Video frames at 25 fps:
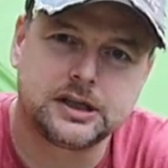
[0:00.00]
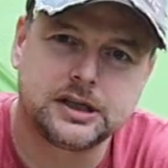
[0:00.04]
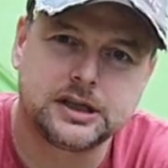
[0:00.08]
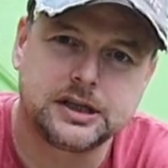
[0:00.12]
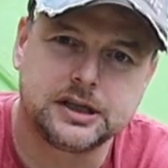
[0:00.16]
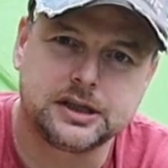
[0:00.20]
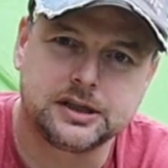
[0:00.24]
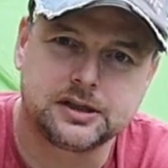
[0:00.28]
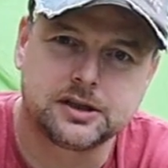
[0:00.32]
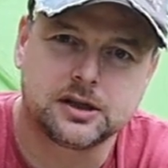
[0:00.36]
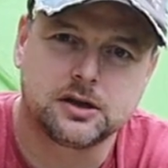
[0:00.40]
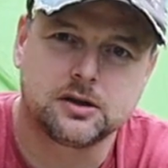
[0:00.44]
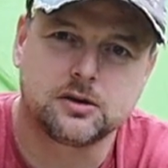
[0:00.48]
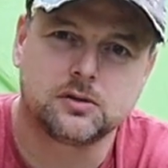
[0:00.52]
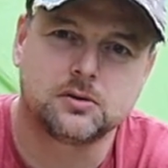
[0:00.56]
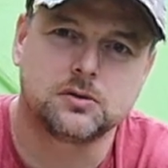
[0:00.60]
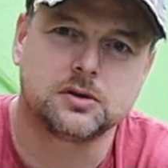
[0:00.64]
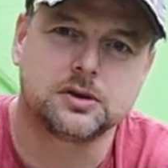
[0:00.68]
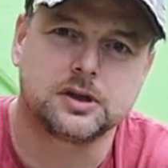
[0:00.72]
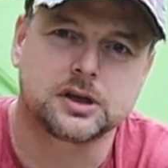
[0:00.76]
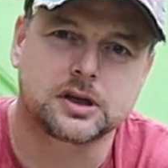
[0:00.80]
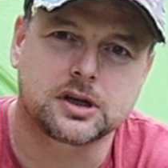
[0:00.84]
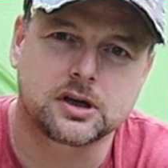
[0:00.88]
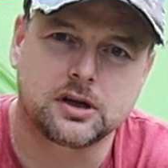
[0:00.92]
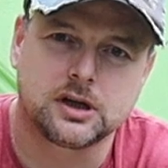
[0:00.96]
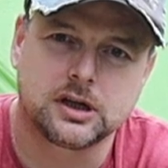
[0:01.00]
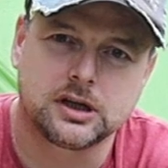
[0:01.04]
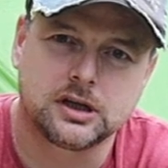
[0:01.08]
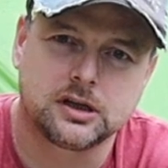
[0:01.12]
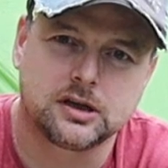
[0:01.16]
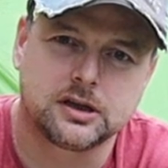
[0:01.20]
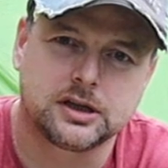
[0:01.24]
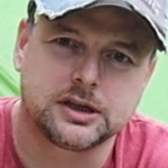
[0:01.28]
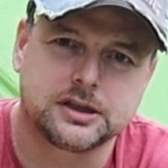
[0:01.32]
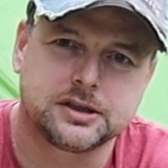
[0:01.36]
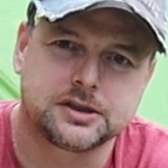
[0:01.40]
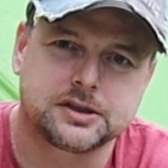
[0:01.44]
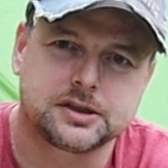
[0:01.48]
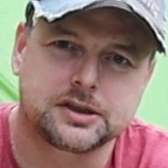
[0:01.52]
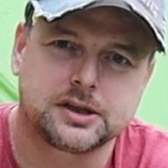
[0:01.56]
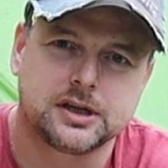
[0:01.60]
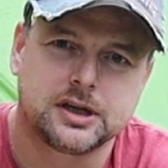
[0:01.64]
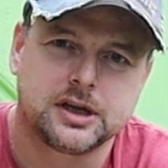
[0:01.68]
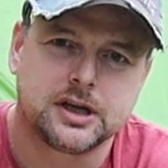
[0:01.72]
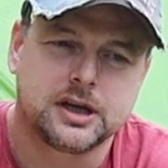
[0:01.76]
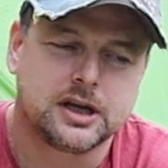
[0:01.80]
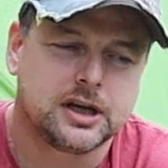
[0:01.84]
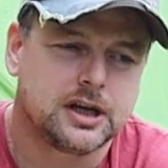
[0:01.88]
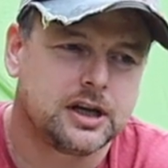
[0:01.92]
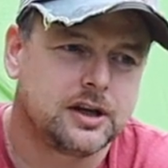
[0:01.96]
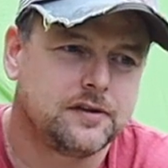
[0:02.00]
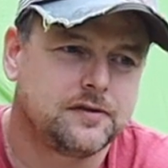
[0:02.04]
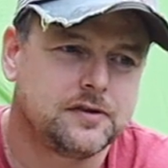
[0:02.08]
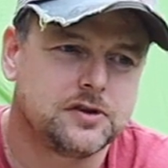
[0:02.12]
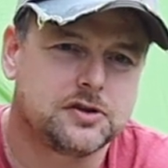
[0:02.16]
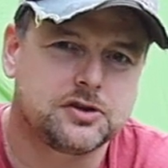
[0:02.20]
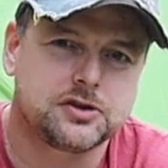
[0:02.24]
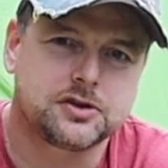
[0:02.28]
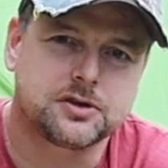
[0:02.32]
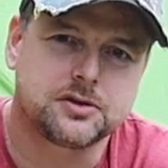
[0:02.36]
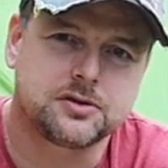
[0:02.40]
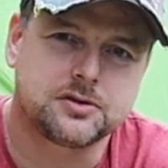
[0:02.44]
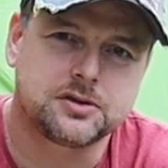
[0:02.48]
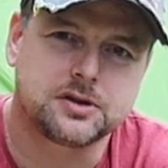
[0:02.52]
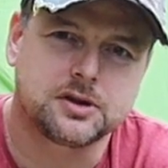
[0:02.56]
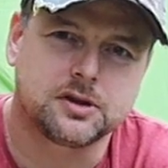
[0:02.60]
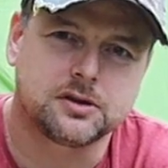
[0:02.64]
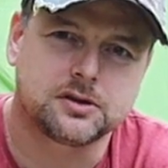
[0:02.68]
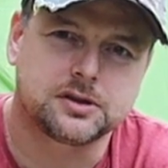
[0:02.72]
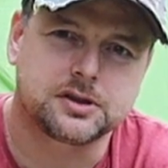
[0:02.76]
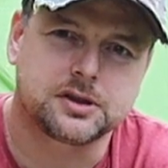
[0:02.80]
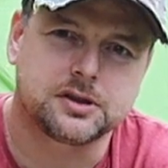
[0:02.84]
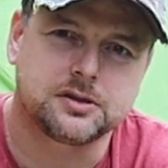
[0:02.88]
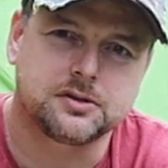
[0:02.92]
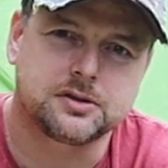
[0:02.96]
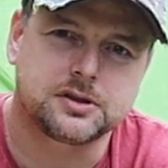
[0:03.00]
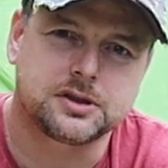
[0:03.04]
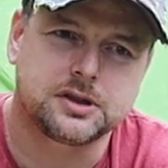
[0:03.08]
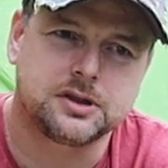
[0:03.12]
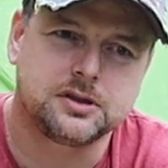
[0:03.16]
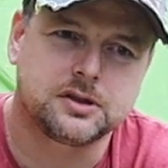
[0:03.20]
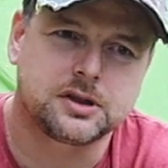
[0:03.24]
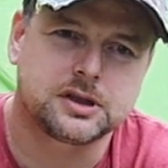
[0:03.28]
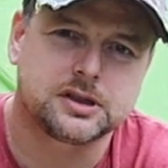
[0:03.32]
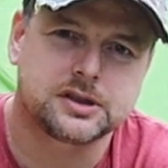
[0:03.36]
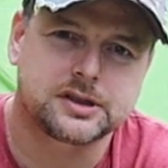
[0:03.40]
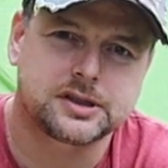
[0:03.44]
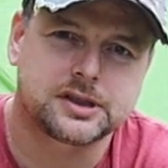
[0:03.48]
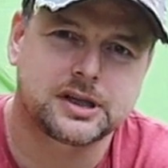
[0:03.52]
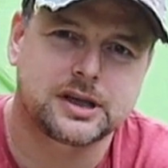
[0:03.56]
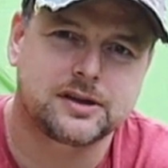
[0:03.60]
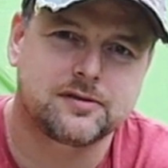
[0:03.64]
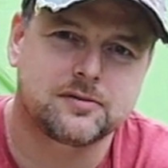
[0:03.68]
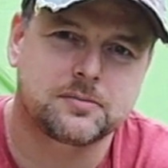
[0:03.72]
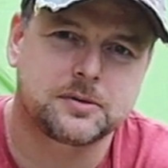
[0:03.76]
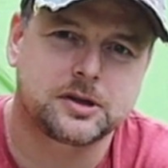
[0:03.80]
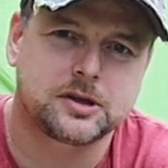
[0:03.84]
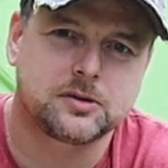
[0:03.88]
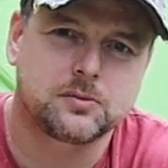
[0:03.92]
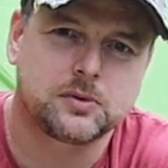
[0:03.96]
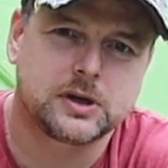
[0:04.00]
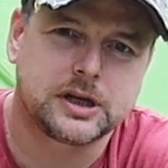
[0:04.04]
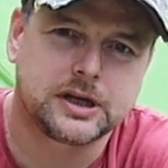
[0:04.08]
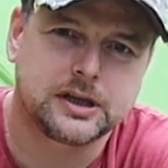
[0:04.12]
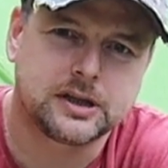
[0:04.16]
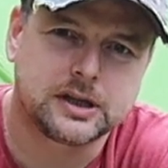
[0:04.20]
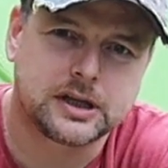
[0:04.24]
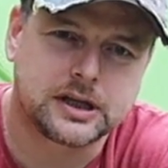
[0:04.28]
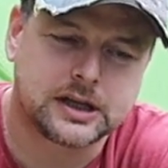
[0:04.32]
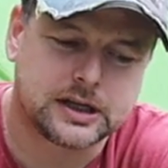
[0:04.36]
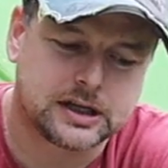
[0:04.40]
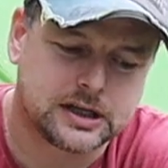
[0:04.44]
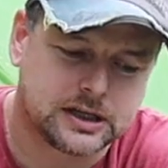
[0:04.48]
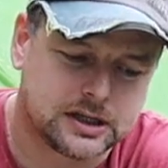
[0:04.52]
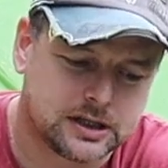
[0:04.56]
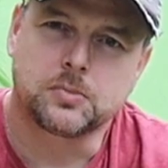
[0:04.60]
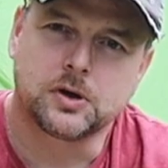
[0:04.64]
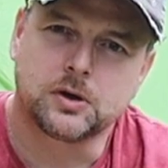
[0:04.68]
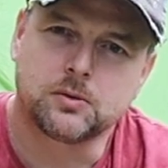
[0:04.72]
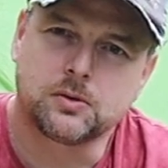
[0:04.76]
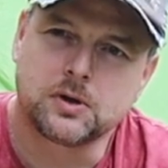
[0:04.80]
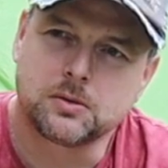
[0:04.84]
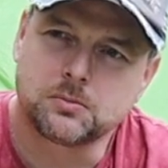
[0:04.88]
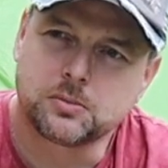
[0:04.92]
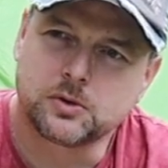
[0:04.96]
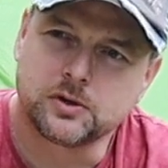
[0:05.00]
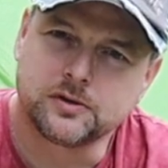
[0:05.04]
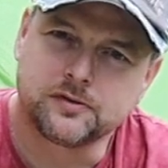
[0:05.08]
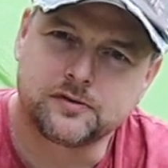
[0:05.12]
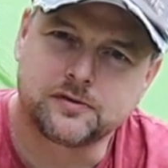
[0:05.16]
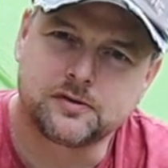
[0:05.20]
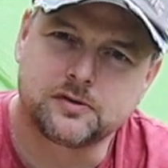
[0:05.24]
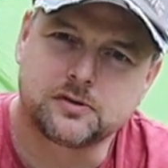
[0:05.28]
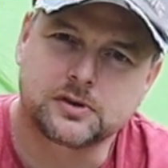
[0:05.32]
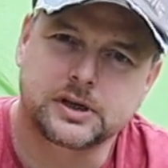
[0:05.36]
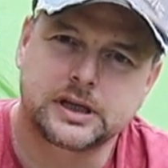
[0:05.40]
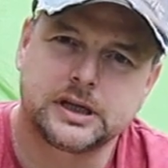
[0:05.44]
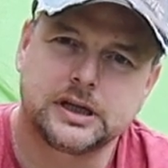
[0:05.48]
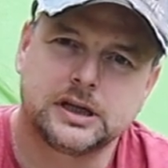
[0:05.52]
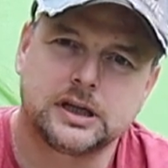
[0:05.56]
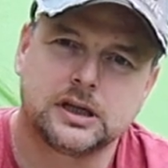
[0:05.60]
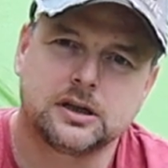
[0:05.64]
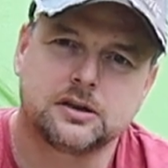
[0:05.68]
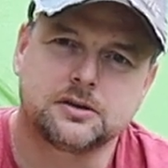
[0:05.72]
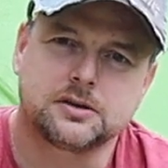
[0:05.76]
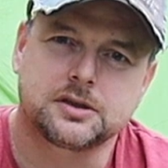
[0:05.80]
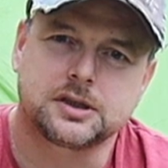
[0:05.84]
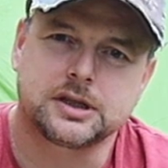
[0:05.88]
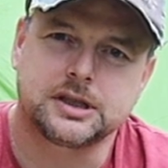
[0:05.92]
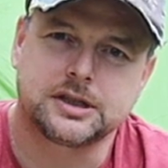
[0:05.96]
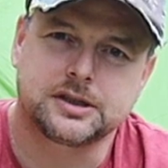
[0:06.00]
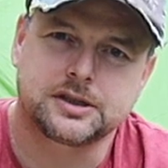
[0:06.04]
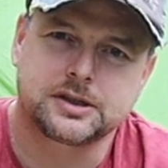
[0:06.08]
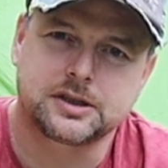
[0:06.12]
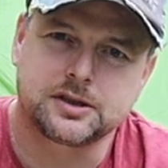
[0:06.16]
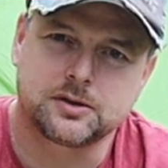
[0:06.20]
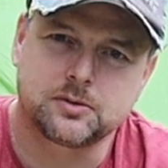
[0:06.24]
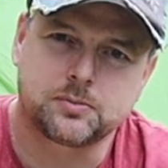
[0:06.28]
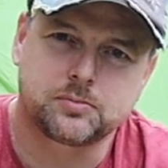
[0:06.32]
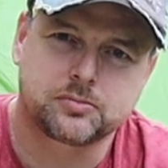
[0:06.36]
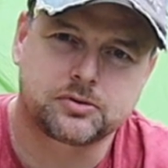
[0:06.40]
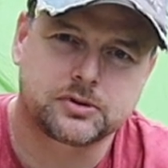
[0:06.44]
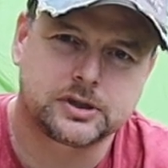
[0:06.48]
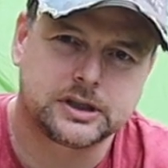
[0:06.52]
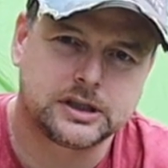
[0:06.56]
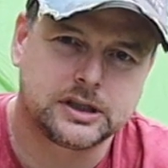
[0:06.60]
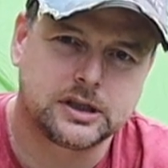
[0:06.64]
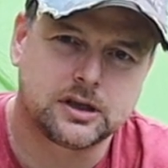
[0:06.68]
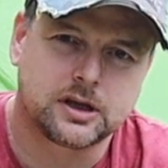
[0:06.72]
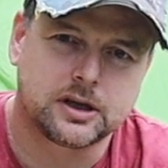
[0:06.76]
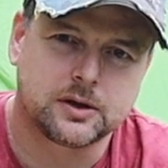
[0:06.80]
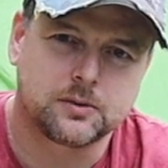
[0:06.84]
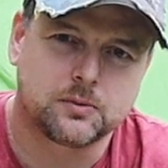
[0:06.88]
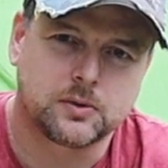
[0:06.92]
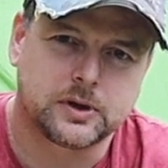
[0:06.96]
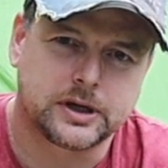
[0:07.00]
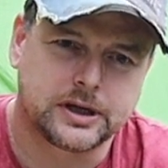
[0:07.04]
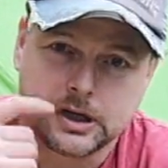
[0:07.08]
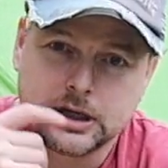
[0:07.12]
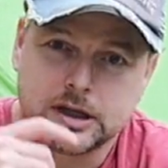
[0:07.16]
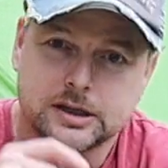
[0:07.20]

need all of the guy lines if you choose not to, so you can save a bit of weight there, but 1.4 kilos is still pretty lightweight.